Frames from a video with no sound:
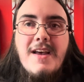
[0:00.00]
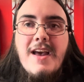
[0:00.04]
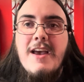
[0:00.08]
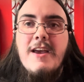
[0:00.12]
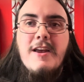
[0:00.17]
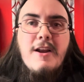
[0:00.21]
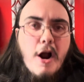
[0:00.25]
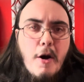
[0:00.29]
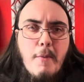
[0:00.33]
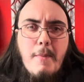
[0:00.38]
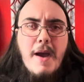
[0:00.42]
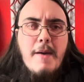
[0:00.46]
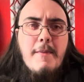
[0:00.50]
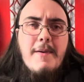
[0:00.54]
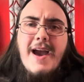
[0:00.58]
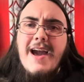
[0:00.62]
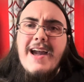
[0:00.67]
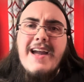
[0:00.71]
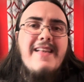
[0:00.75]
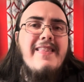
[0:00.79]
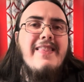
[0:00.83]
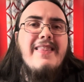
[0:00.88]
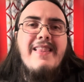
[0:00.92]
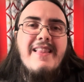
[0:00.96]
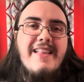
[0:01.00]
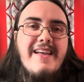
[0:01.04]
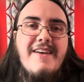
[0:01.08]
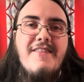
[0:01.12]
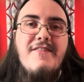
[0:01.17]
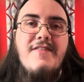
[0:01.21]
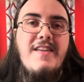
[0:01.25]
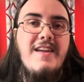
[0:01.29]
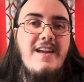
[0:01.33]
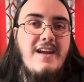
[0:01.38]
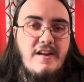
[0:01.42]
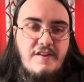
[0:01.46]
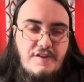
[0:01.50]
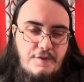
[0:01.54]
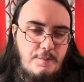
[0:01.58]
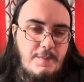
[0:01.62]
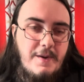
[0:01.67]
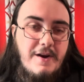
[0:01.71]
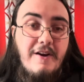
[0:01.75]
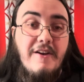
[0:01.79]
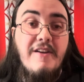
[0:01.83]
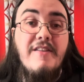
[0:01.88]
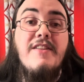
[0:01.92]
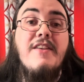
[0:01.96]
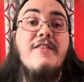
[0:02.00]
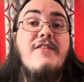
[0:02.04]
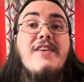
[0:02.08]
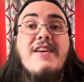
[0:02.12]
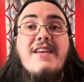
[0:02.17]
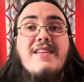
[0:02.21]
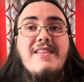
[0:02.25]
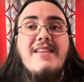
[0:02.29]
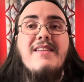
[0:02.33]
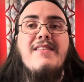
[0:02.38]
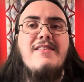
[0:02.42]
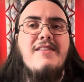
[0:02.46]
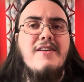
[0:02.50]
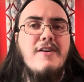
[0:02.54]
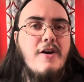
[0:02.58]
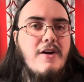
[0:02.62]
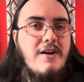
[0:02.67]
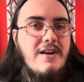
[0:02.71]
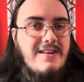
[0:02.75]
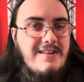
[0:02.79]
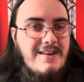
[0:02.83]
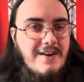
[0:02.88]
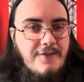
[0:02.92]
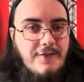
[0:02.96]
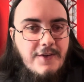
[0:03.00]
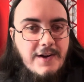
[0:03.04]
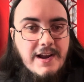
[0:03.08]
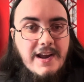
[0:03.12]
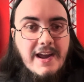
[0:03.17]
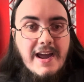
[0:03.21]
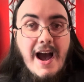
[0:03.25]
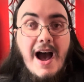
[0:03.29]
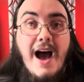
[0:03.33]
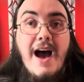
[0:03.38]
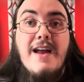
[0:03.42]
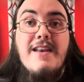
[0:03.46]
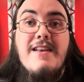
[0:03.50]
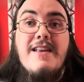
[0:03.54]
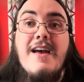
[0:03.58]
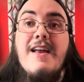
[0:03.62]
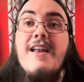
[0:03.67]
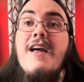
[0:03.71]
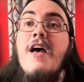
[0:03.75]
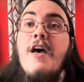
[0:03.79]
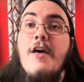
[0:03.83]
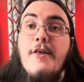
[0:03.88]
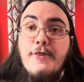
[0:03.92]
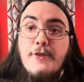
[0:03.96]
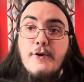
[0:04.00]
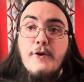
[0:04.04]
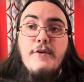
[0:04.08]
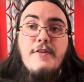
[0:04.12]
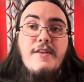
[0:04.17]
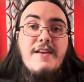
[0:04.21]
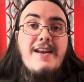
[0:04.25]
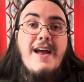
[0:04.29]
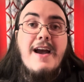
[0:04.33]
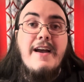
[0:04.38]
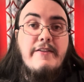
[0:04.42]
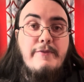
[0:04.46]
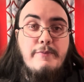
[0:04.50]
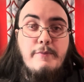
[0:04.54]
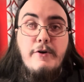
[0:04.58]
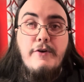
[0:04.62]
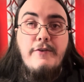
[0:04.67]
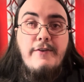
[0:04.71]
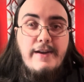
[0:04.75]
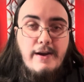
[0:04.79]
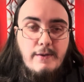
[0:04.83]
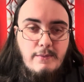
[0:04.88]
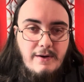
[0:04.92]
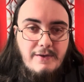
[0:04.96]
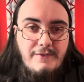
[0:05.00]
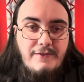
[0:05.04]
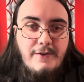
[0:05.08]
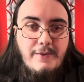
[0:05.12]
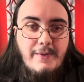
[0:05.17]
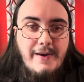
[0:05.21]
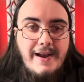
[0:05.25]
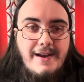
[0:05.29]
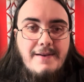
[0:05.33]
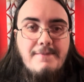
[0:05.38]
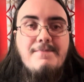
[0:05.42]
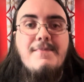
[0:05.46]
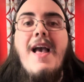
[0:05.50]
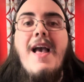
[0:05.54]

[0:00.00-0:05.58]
Maybe I can live the experience of existing on a different continent through the next movie I'm reviewing.